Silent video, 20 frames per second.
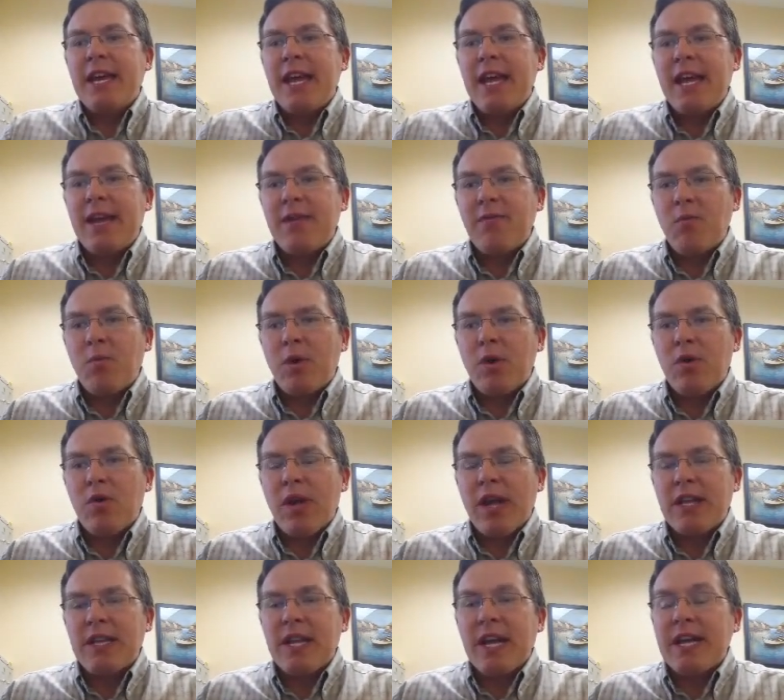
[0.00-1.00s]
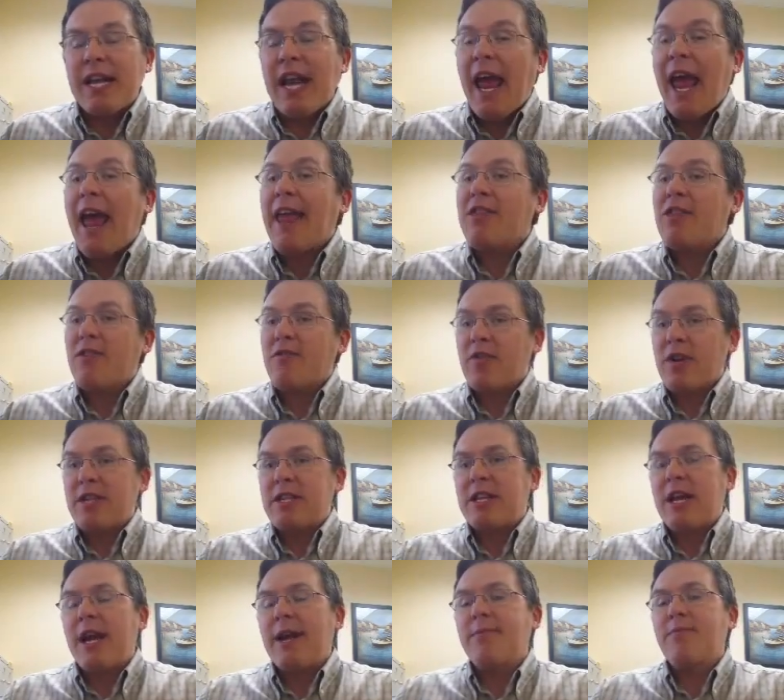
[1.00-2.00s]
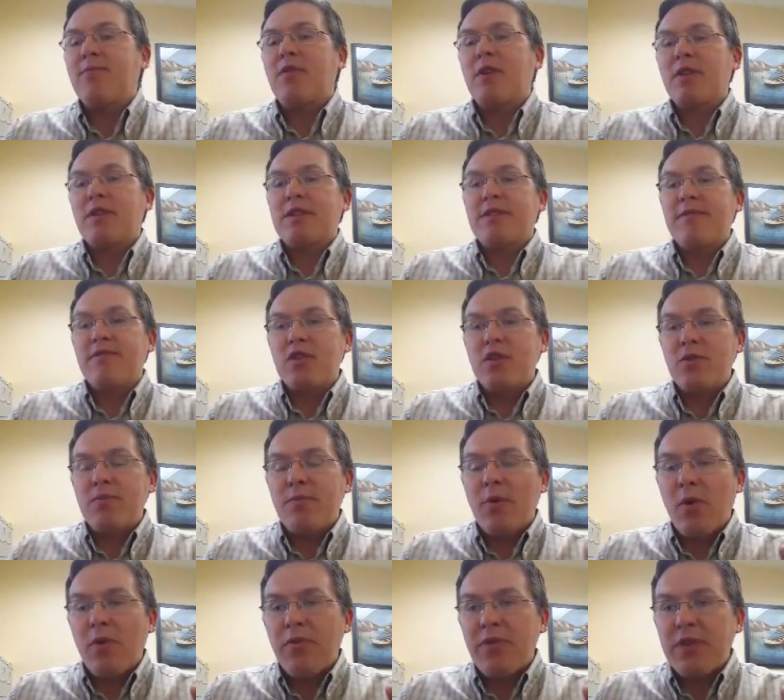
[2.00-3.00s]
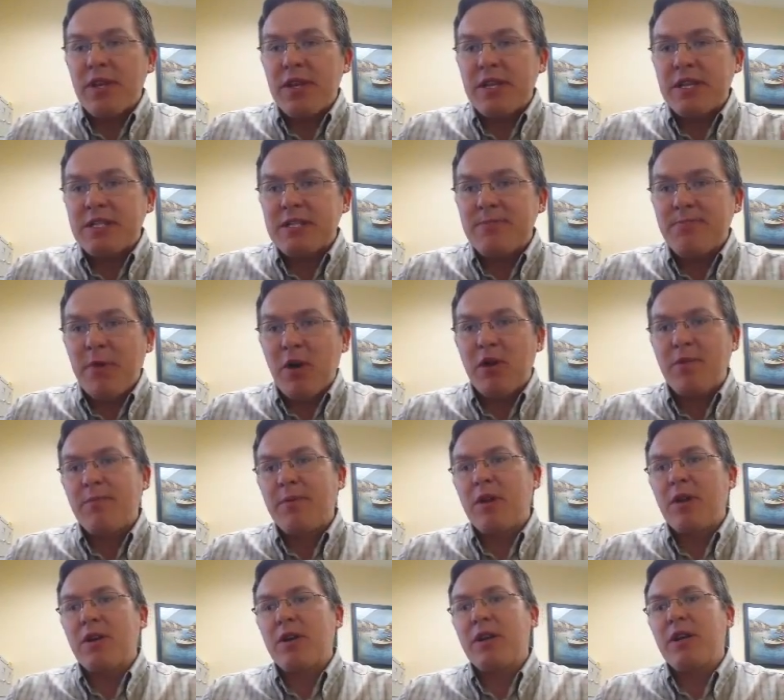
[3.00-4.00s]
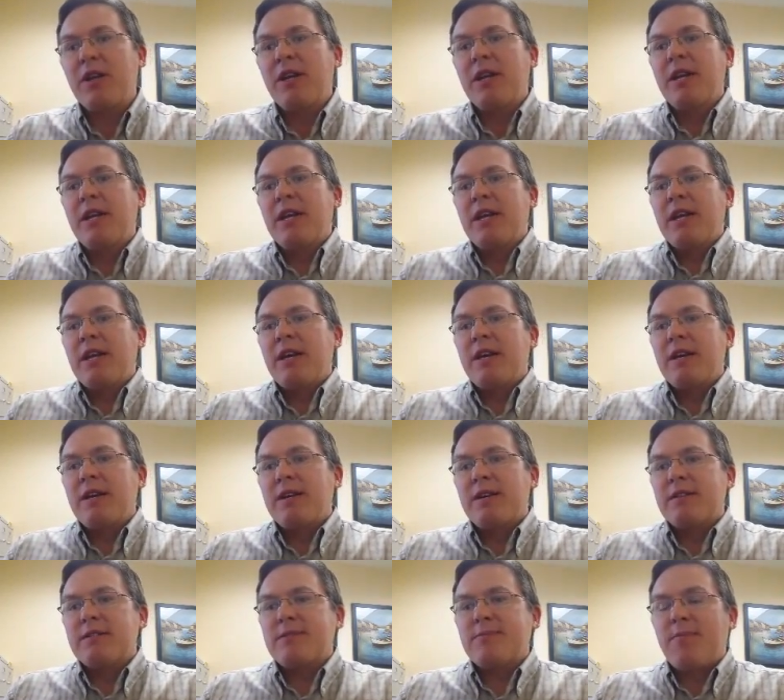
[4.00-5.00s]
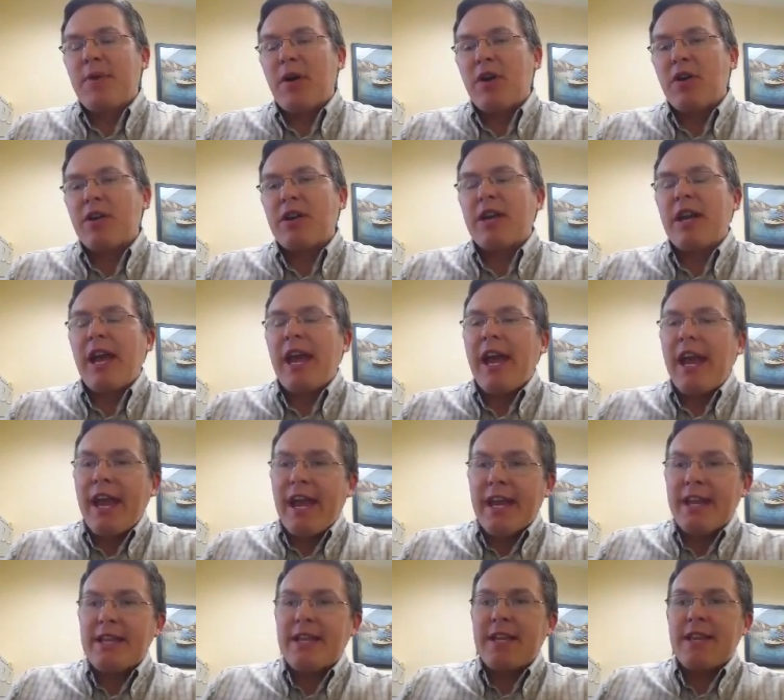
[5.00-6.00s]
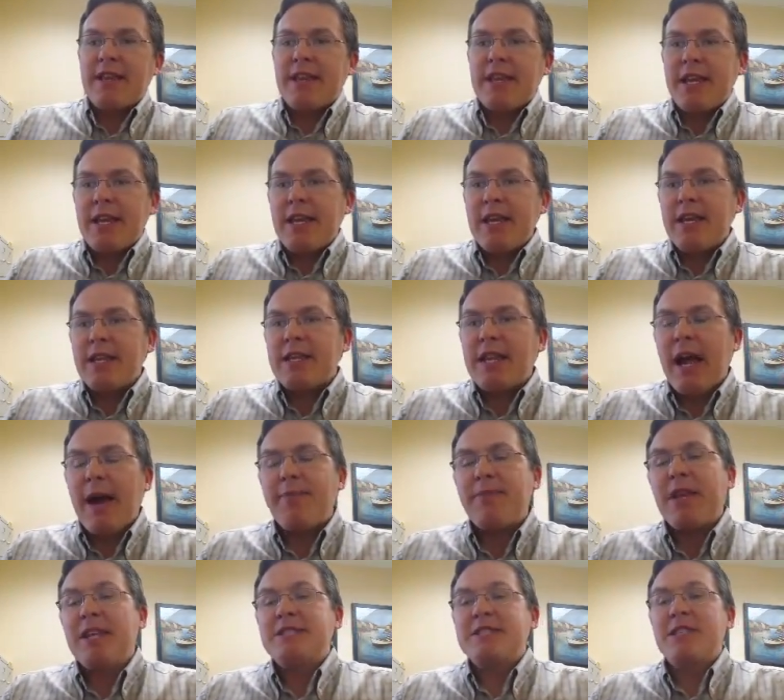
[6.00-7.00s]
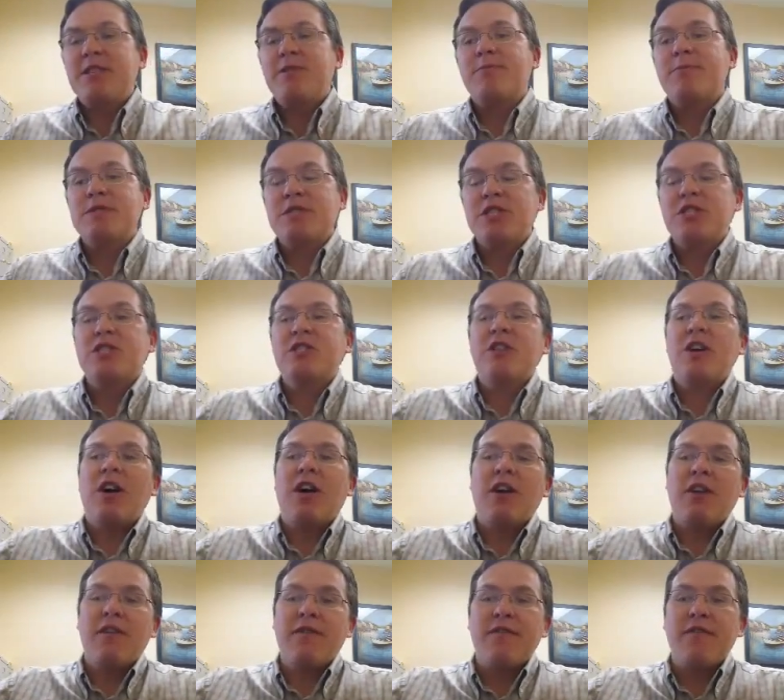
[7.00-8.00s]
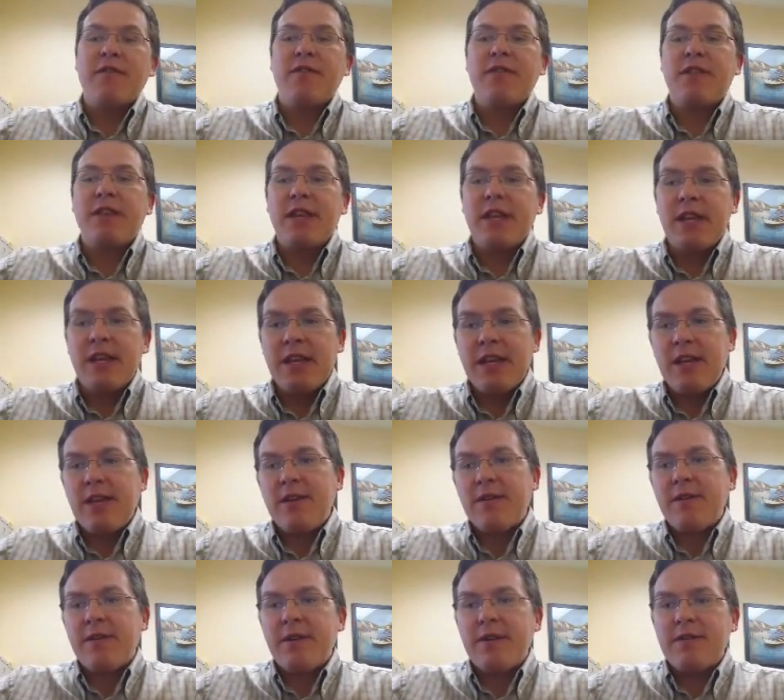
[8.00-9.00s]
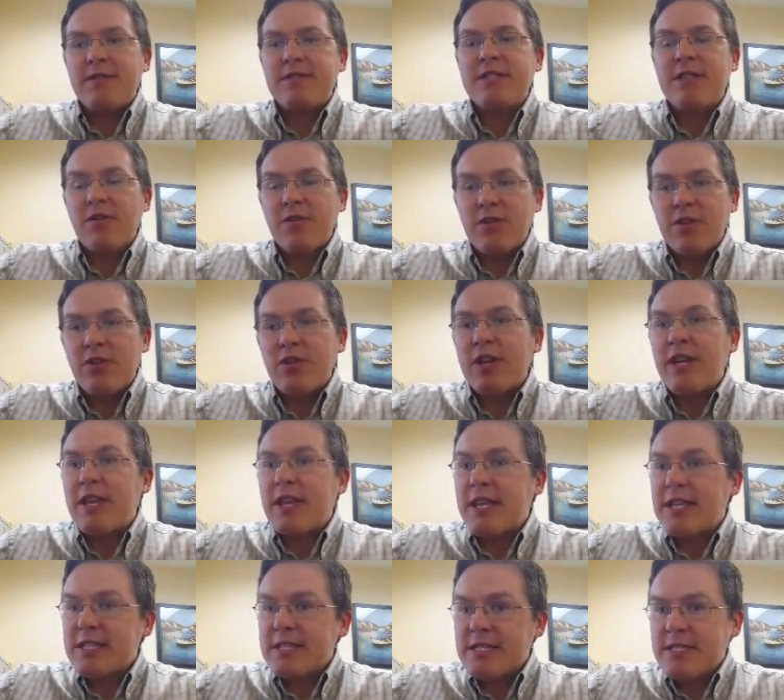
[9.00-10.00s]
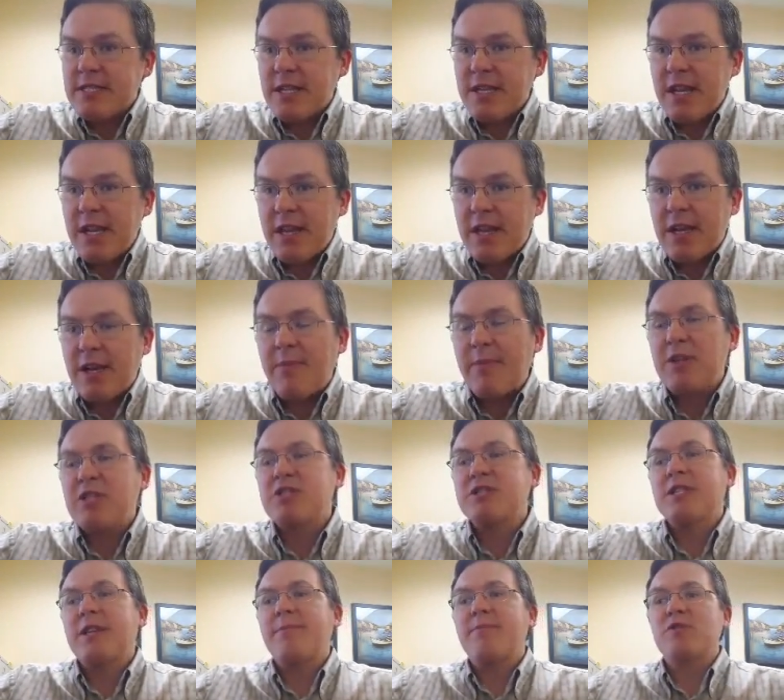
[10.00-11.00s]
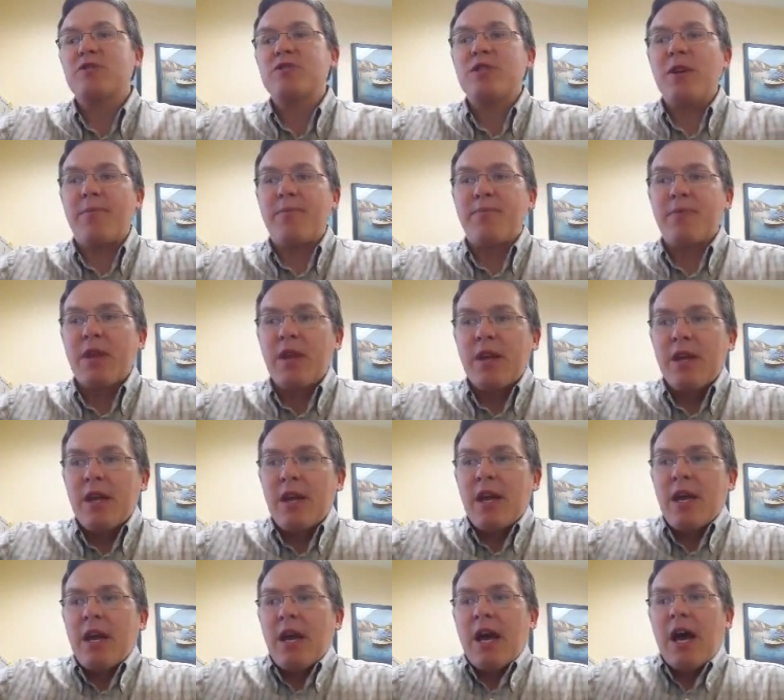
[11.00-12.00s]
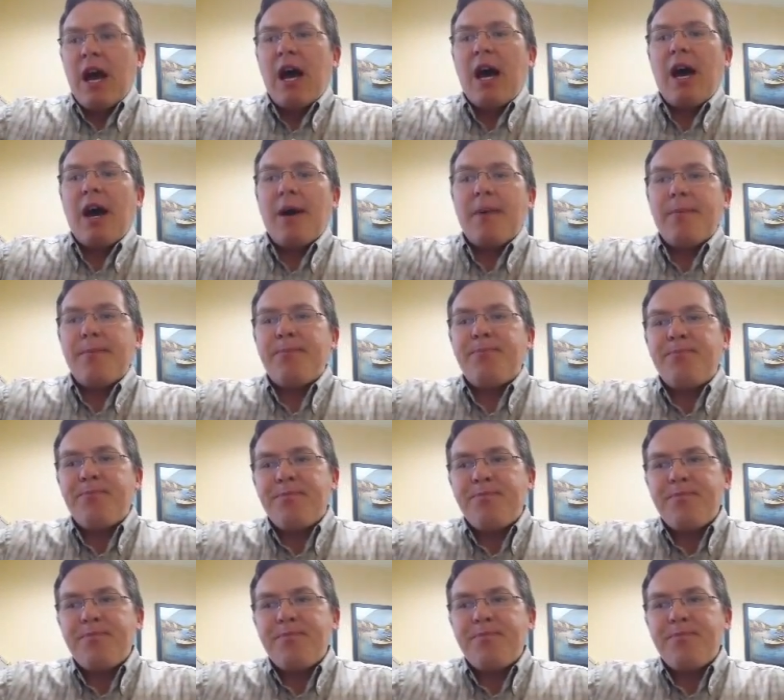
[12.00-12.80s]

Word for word: it will ignite at the right time relative to both the spark plug uh, spark and the top dead center position of the uh, cylinder in this in the combustion chamber. So, um,